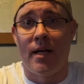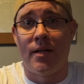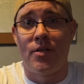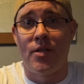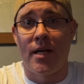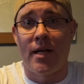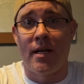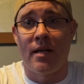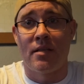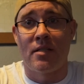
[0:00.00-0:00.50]

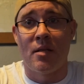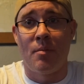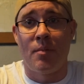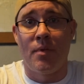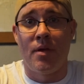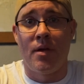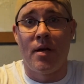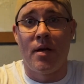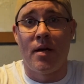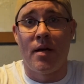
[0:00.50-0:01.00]
Check out some
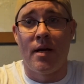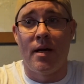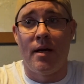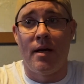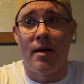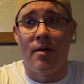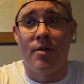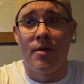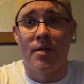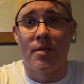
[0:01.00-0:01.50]
of
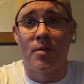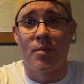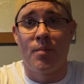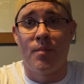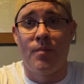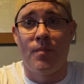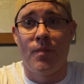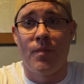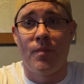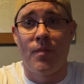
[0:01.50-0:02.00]
their
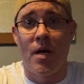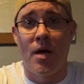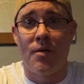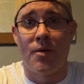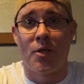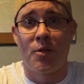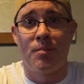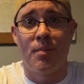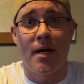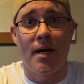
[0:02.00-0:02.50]

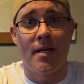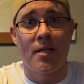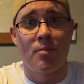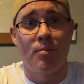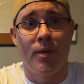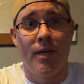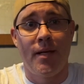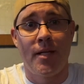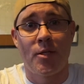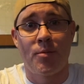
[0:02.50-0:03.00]
other spice
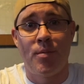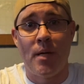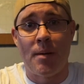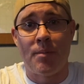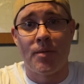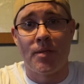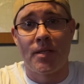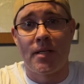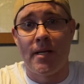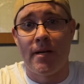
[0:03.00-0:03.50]
blends,
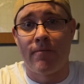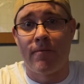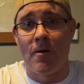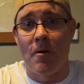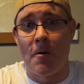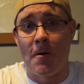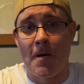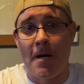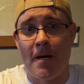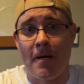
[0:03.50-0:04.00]
pepper stuff
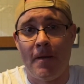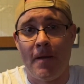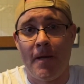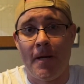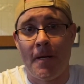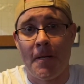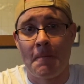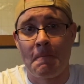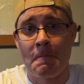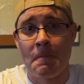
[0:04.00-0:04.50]
going on
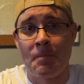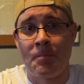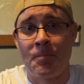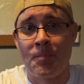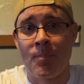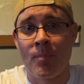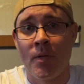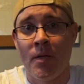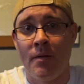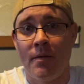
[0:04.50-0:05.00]
there.
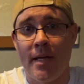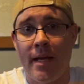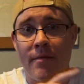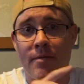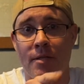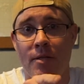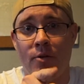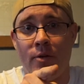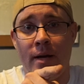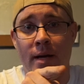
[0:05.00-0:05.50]

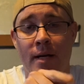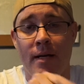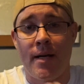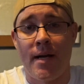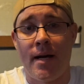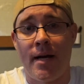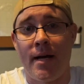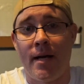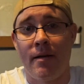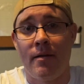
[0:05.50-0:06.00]
Dave's a great
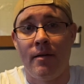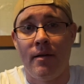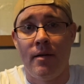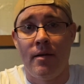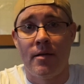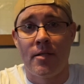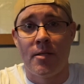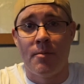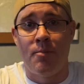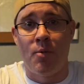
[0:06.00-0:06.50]
guy.
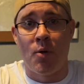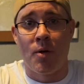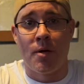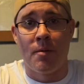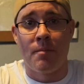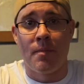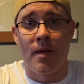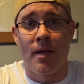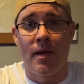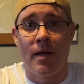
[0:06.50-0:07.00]
Support
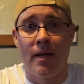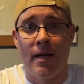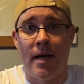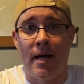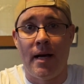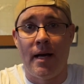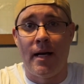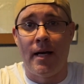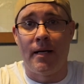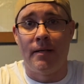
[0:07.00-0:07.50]
him.
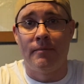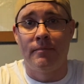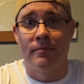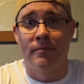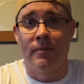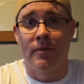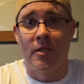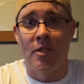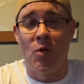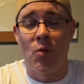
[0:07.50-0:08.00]

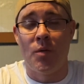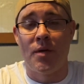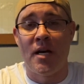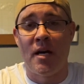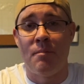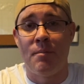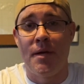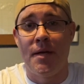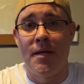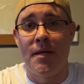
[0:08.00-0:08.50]
You will
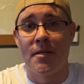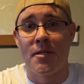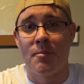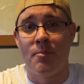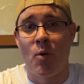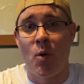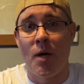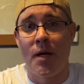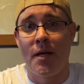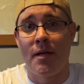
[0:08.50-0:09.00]
not be
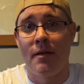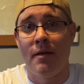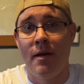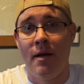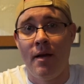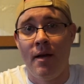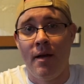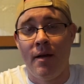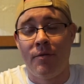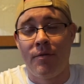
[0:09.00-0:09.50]
disappointed.
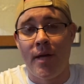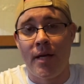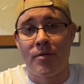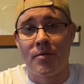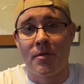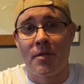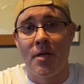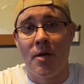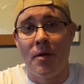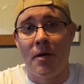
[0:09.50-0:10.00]
Thanks
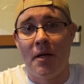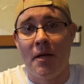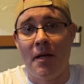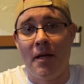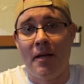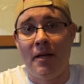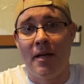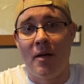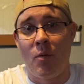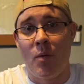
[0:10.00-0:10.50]
for tuning
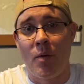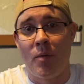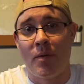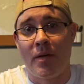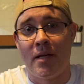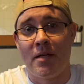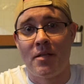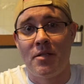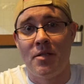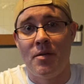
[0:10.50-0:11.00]
in, and we will
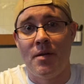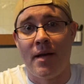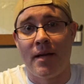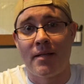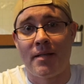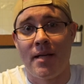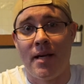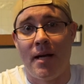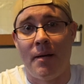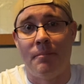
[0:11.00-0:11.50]
get you
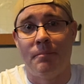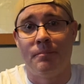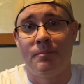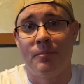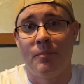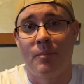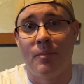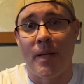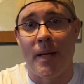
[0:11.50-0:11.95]
next time.